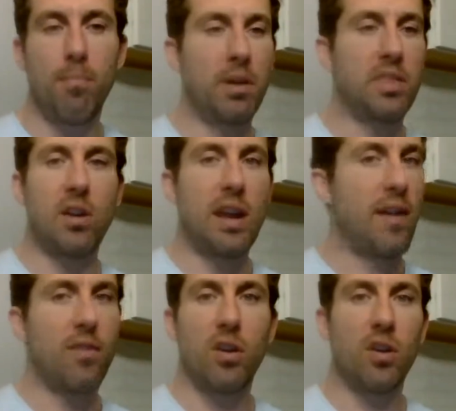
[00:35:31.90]
But they're
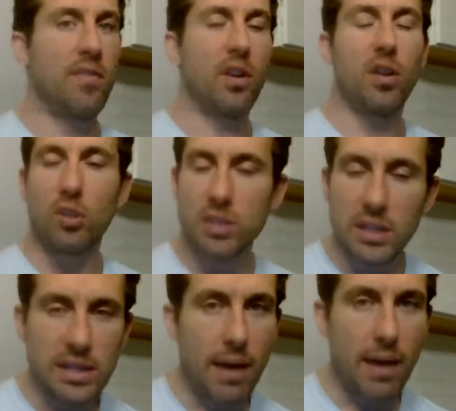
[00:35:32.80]
never even close
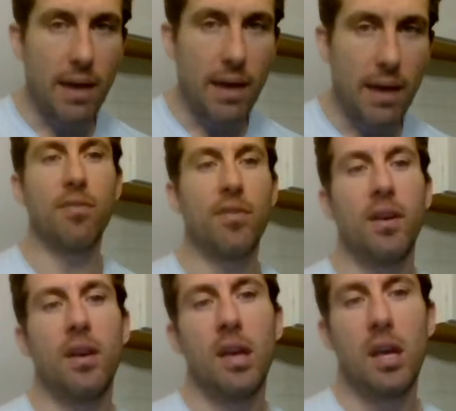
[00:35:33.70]
to top 5.
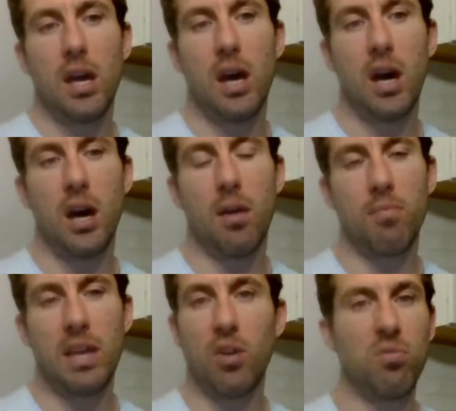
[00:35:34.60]

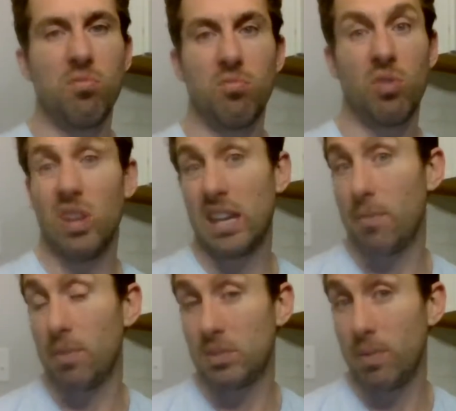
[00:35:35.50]
They don't really
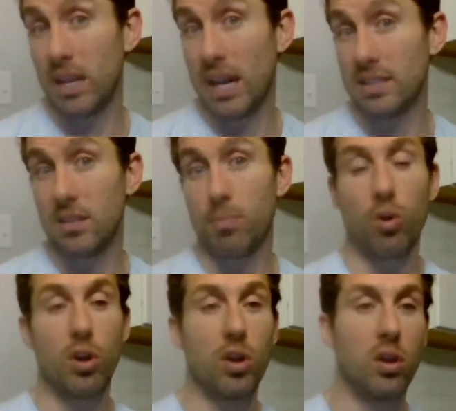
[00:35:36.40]
get a bunch of big guys in the
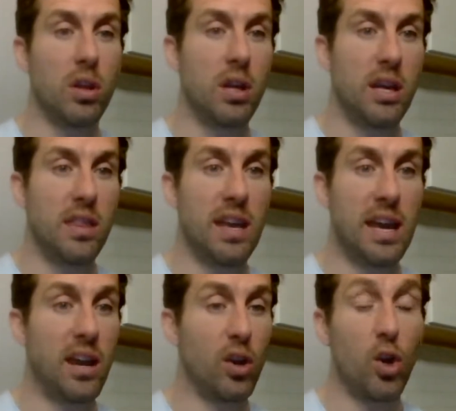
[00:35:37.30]
portal. They
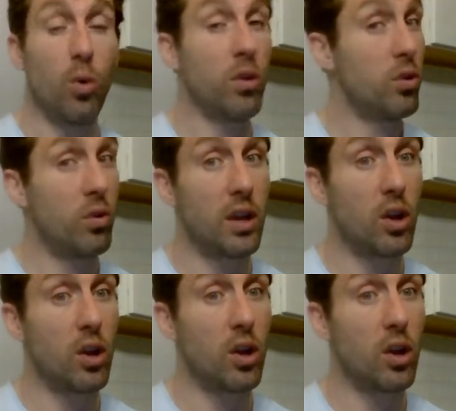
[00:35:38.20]
kind of go with who they
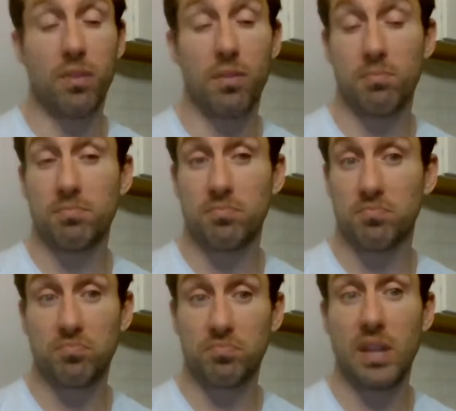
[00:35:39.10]
go with.
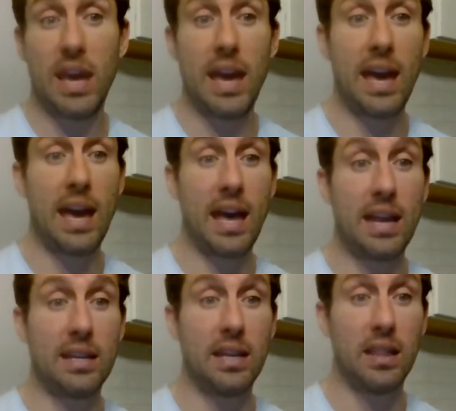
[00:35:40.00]

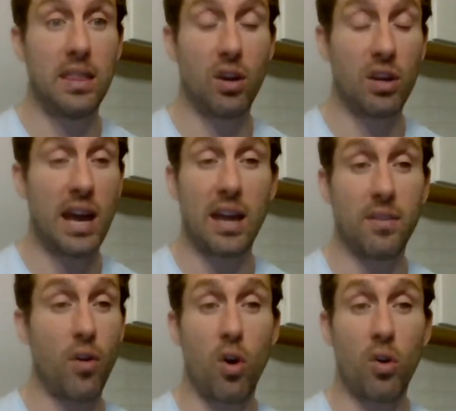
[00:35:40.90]
And they're kind
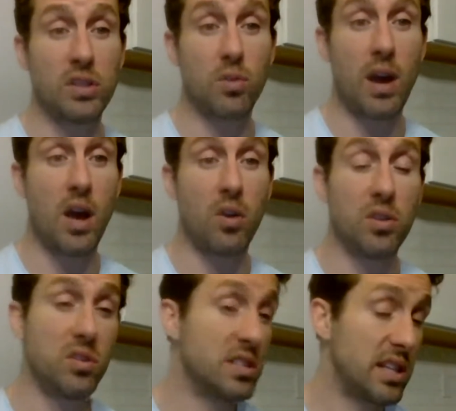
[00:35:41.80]
of always
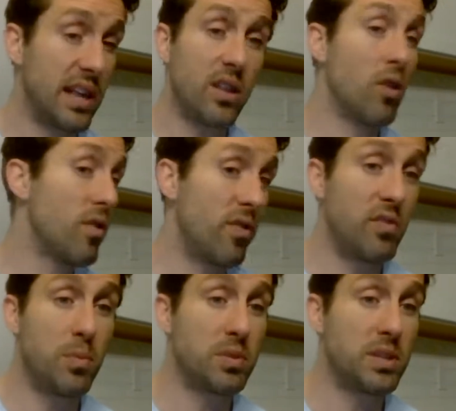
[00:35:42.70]
around slightly over the
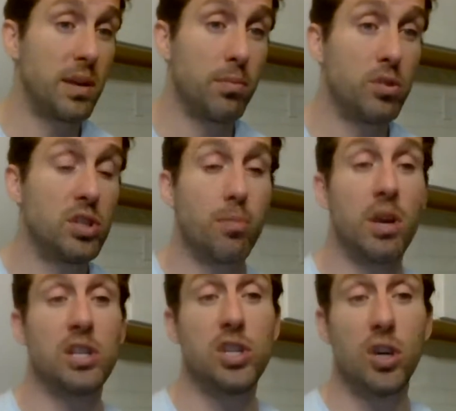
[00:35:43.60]
50% blue chip
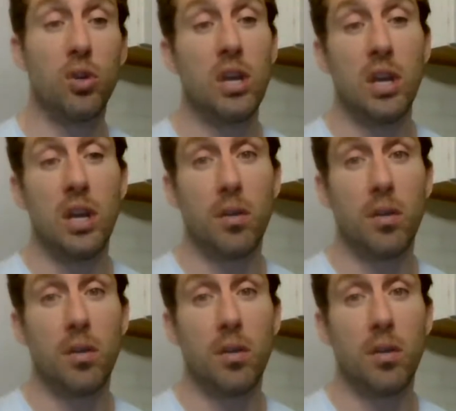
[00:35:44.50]
ratio.